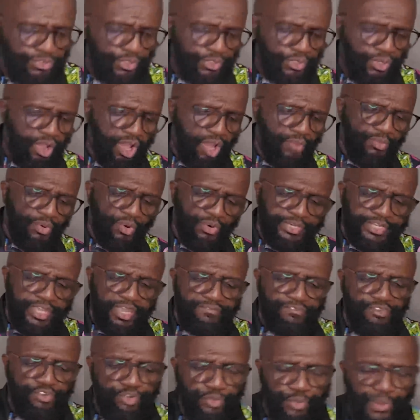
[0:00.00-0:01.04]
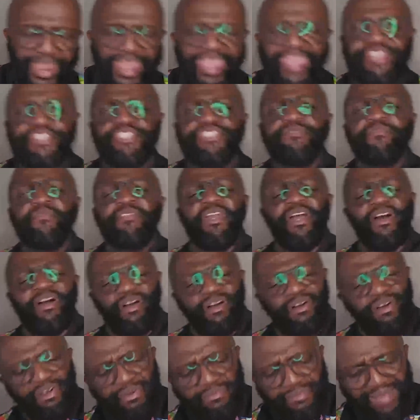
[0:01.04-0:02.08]
The Lord will give grace.
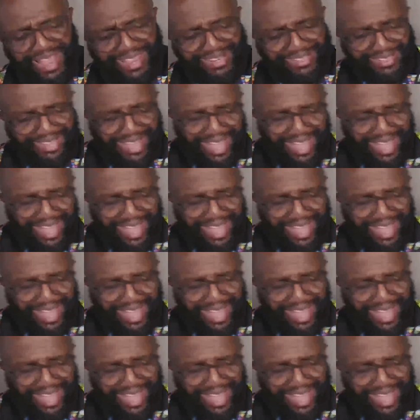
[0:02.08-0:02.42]
Oh my